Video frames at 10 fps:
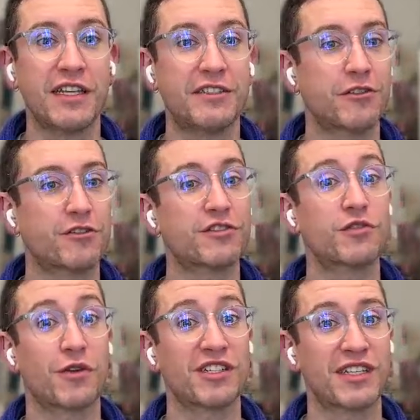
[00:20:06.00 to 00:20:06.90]
easier to
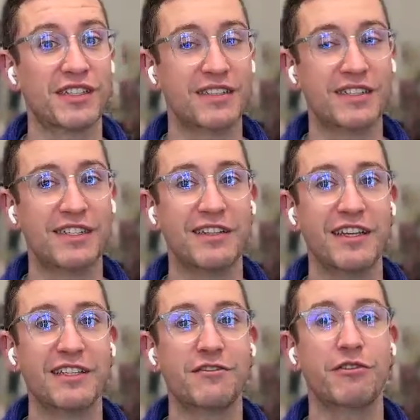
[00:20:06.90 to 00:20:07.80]
source
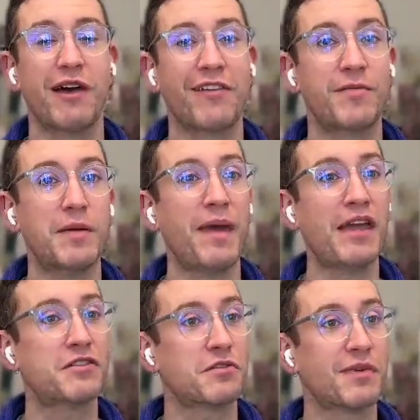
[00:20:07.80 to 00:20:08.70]
consistently. So you'll have to be
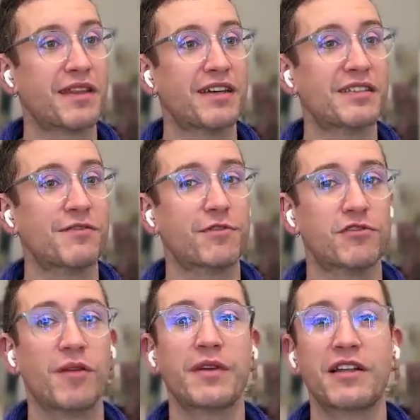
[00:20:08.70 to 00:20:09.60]
patient with us if we're
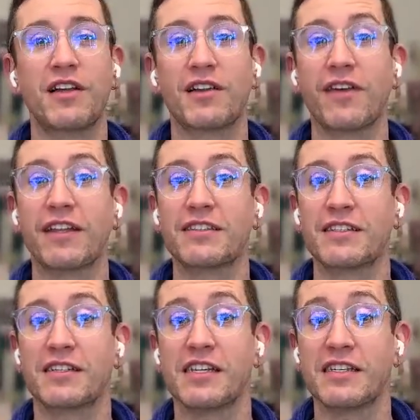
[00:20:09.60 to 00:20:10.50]
dropping a lot of hints
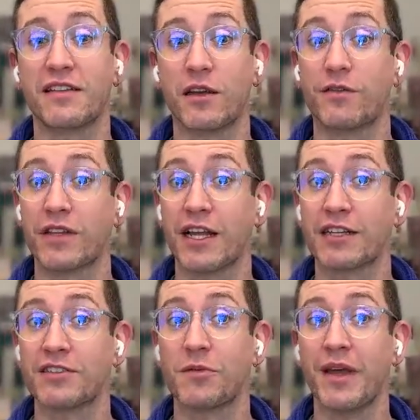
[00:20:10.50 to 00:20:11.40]
and teasing over the
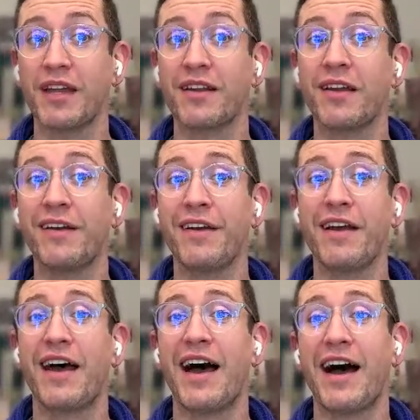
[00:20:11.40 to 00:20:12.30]
next little bit.
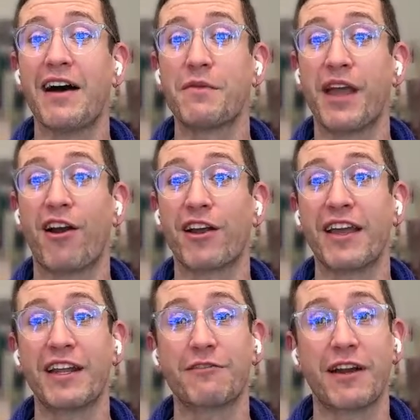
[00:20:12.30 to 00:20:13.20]
We are
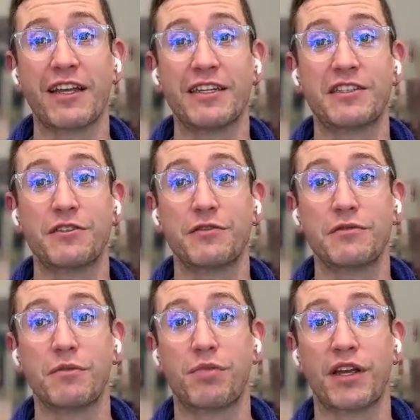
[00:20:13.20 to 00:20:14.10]
getting ready
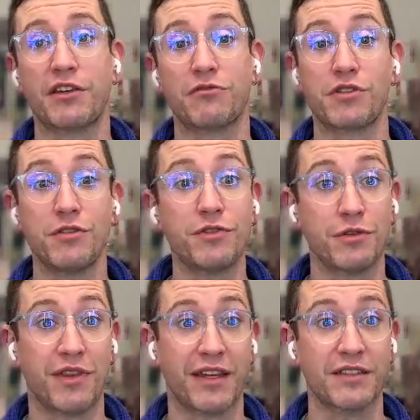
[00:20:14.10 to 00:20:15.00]
to bring you two new
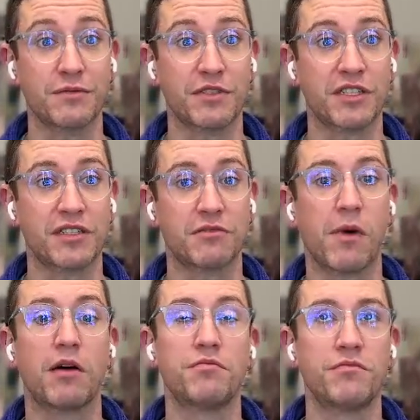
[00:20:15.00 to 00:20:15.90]
things, which is,
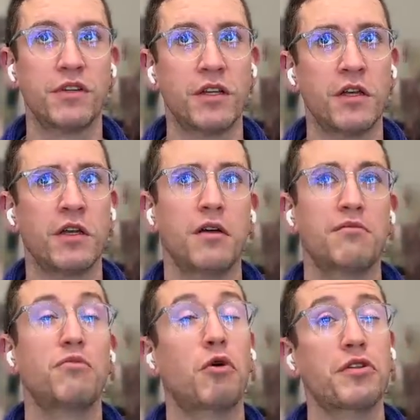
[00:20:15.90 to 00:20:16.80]
well,
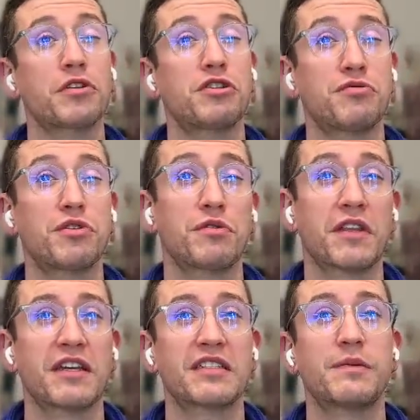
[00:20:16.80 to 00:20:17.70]
more than two new
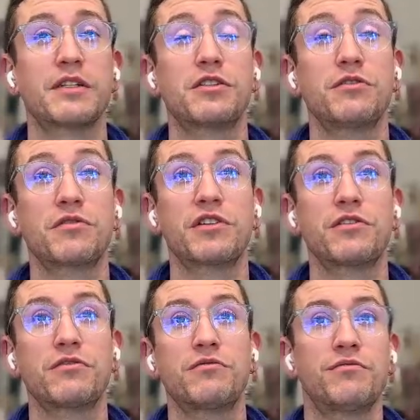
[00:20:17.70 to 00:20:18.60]
things, but two
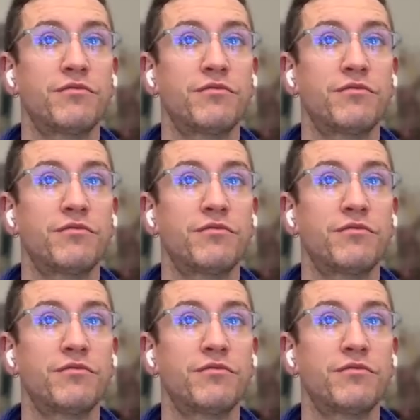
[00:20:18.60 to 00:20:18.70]
new